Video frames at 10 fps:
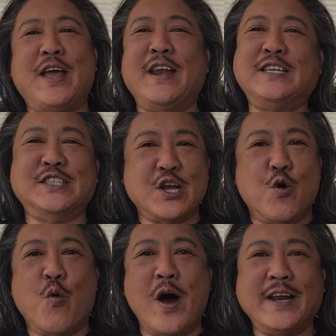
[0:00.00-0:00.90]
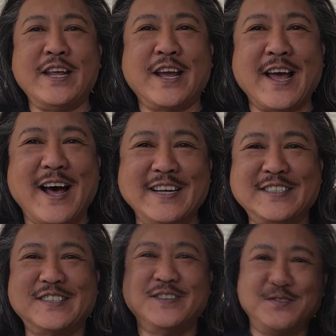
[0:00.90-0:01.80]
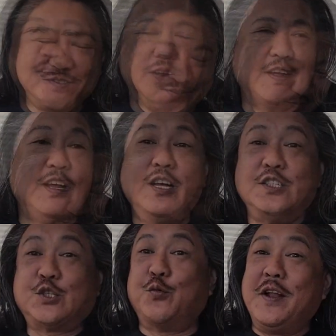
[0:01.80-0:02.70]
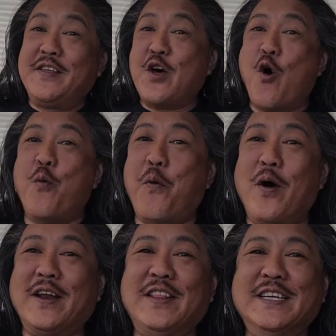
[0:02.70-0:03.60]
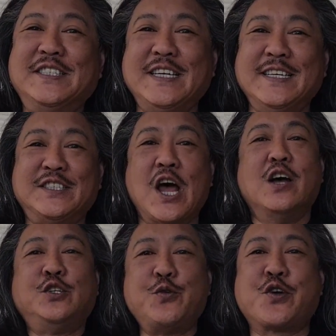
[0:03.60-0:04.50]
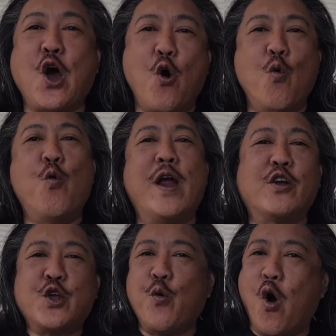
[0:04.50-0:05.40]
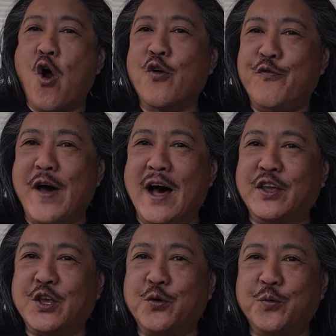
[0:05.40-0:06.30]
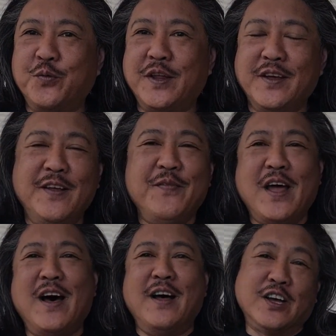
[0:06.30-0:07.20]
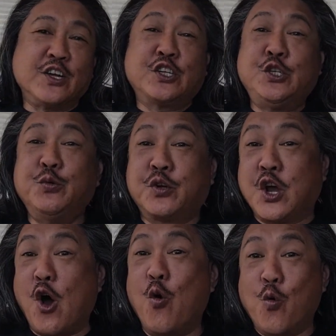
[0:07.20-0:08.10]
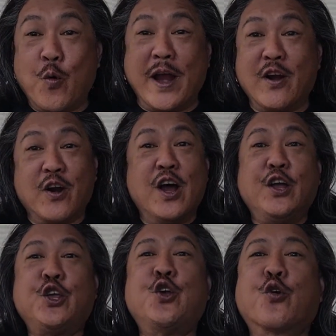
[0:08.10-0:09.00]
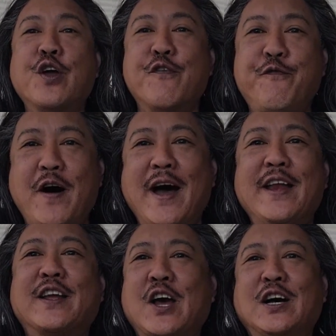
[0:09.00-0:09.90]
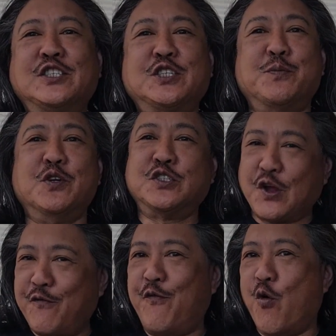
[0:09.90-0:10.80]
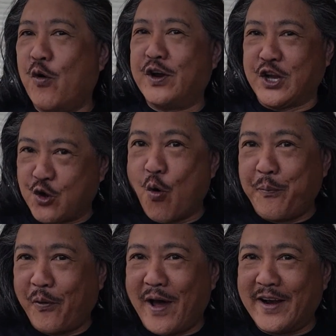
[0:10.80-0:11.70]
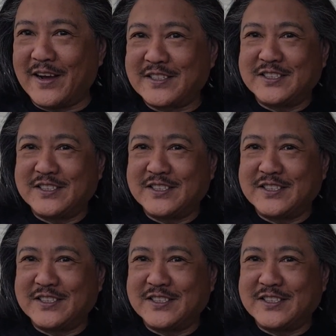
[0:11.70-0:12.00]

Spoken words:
single one of you guys. So really the whole point of this is to go where you are valued. To go where you're going to find customers for your product.